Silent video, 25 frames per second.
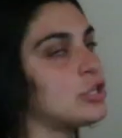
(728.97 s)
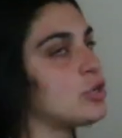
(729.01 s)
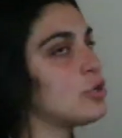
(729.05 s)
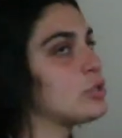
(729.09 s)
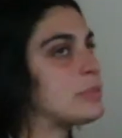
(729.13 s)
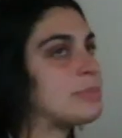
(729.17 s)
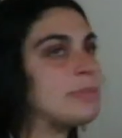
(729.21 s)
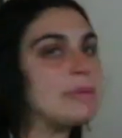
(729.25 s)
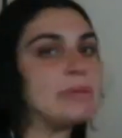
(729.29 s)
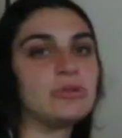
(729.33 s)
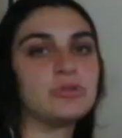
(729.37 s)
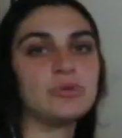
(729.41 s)
I know
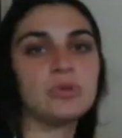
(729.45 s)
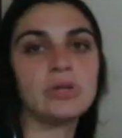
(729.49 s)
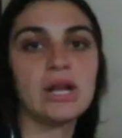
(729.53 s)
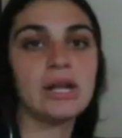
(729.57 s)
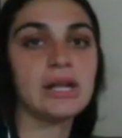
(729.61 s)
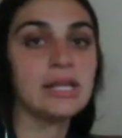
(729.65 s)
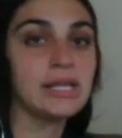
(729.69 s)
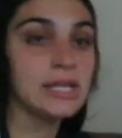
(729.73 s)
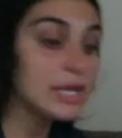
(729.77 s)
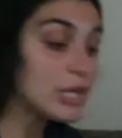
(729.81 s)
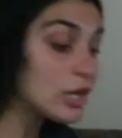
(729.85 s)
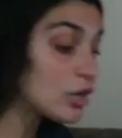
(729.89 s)
some people do it
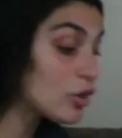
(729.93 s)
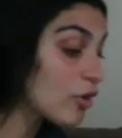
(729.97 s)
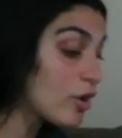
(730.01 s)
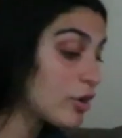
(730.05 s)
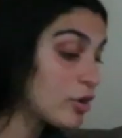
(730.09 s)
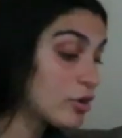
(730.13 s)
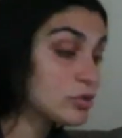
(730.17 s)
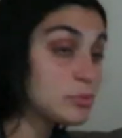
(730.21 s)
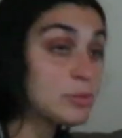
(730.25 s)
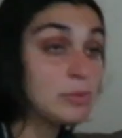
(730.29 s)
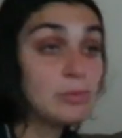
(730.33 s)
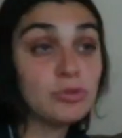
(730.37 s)
at a year,
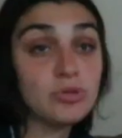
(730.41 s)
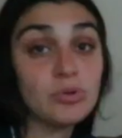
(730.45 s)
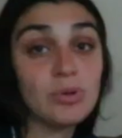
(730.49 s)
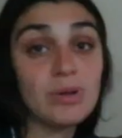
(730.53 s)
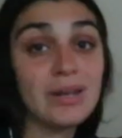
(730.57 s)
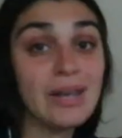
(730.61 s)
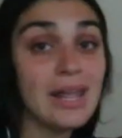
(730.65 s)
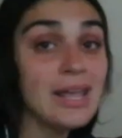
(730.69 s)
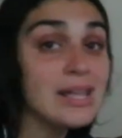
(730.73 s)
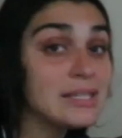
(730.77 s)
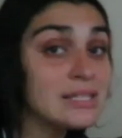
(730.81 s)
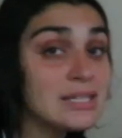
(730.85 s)
I know some people do
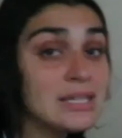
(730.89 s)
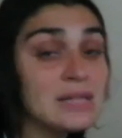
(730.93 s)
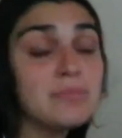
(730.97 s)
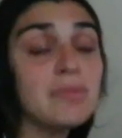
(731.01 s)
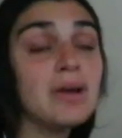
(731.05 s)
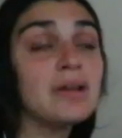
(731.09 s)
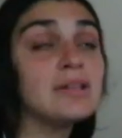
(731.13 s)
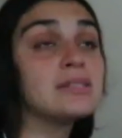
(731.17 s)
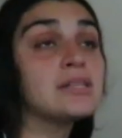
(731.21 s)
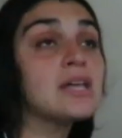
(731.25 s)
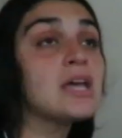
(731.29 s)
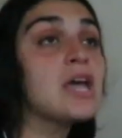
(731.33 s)
it at 18
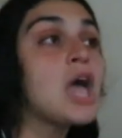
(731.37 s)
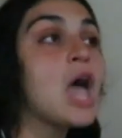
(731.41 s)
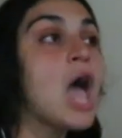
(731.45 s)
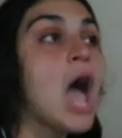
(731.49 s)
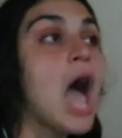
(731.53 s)
months.